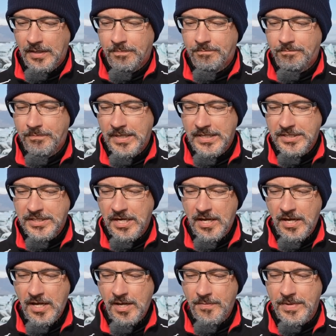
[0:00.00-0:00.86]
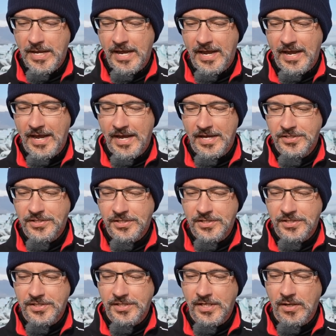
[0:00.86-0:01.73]
Mahtab
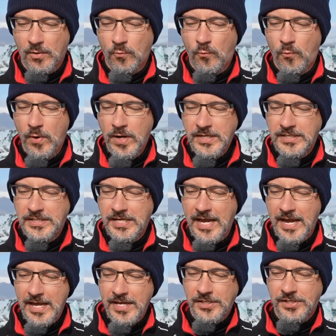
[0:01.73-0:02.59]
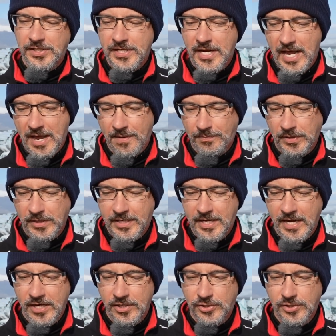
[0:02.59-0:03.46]
asks, what test
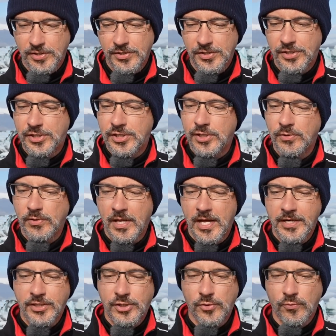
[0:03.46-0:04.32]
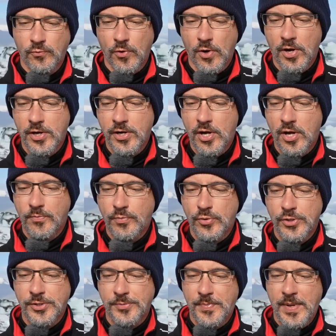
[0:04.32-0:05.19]
applications do you like to run on
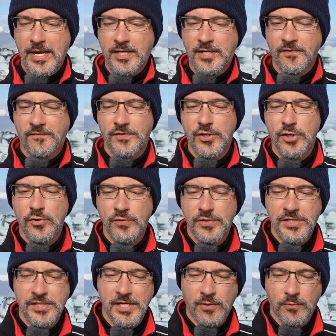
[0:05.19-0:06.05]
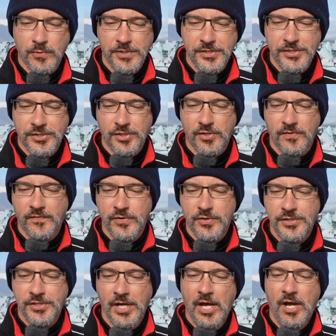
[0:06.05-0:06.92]
prospective new S Q L
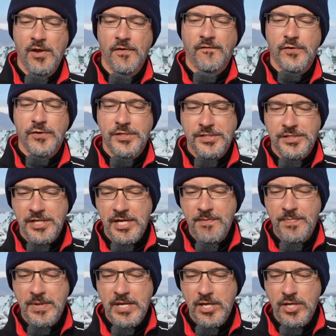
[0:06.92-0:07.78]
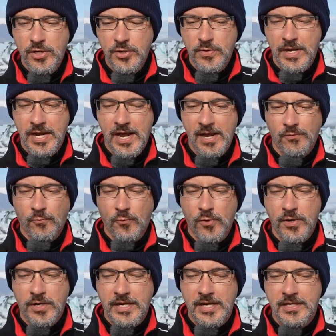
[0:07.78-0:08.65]
servers for C P U,
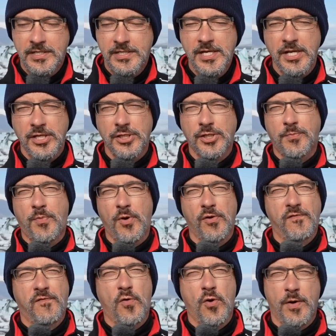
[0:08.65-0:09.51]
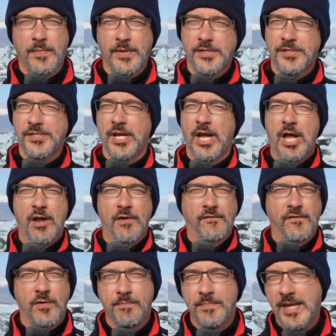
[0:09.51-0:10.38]
network, and disk performance?
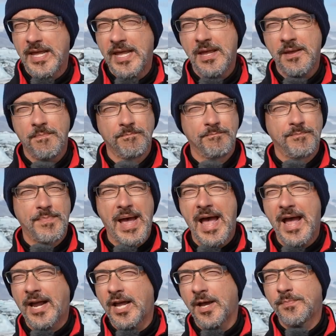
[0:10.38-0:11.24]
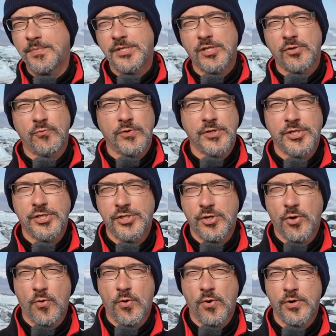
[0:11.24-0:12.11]
For me, backups and
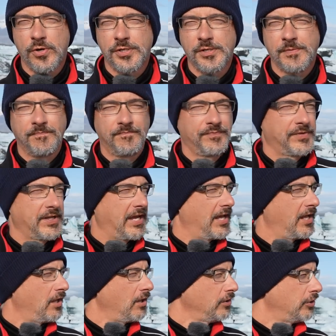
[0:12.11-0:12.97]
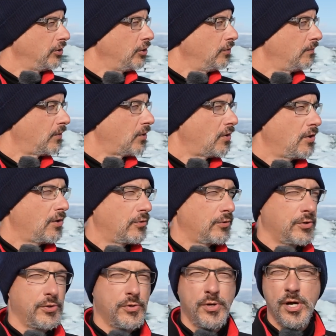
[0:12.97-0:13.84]
restores. El
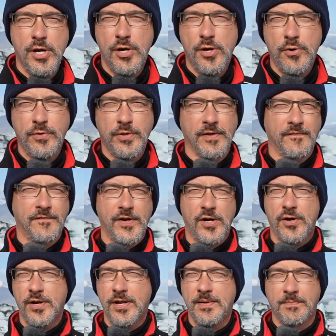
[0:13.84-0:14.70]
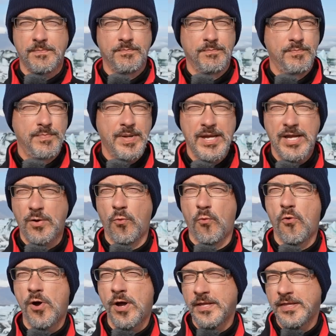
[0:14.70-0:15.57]
numero uno, the very big
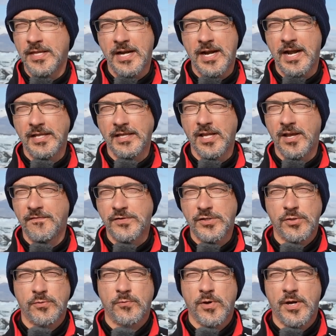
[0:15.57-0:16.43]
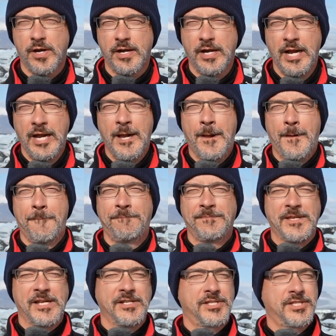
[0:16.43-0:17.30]
one that I love to run,
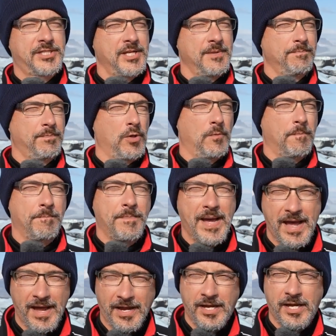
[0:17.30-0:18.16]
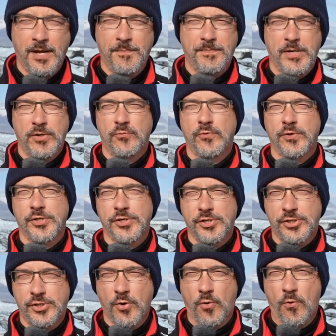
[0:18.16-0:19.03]
is simple backup and
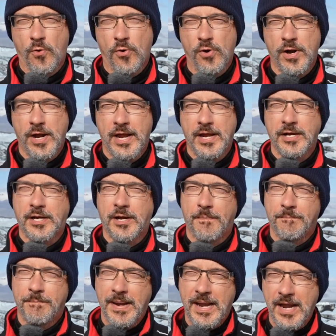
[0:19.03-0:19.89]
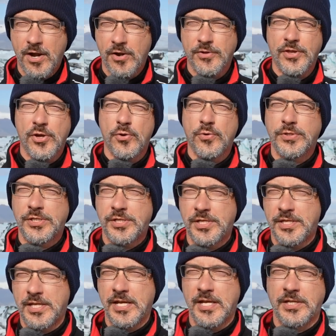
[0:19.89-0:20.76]
restore, and compare those
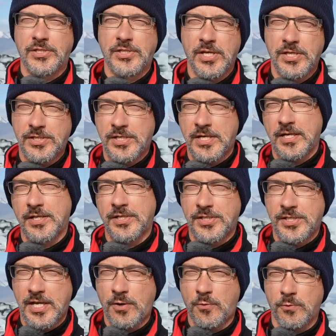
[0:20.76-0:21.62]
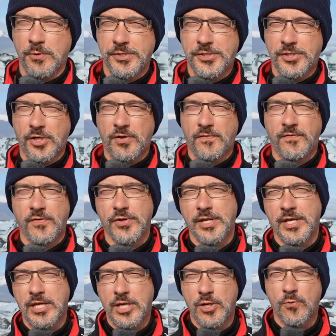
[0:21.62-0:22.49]
to the existing S Q L server
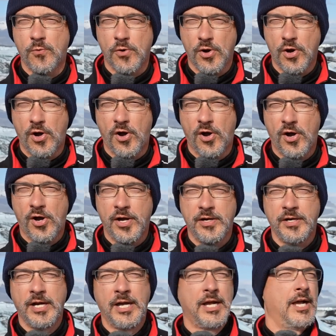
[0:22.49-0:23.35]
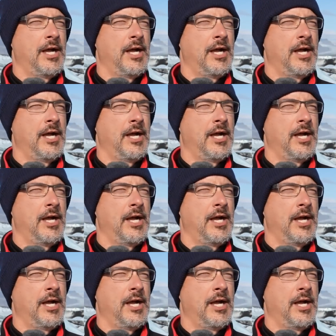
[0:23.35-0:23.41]
that you were on.